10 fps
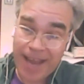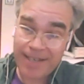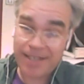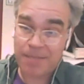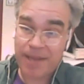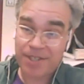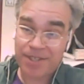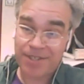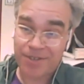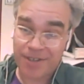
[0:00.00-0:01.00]

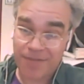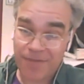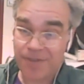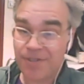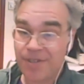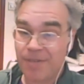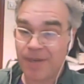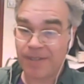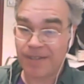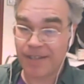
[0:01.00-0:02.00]
anticipation or confusion
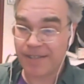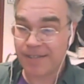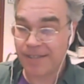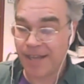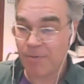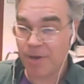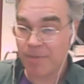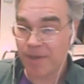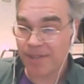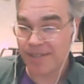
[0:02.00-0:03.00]
about the library
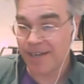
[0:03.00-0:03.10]
bell that's